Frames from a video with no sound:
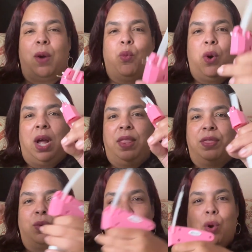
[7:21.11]
want
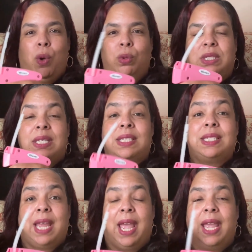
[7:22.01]
the roll to
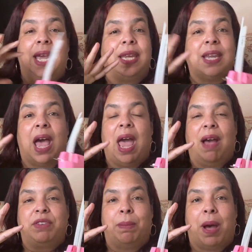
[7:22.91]
stay and not
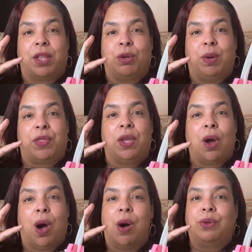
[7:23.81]
have to bother with it
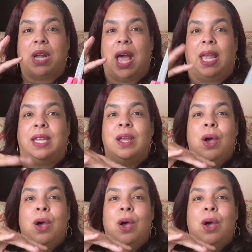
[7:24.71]
all night,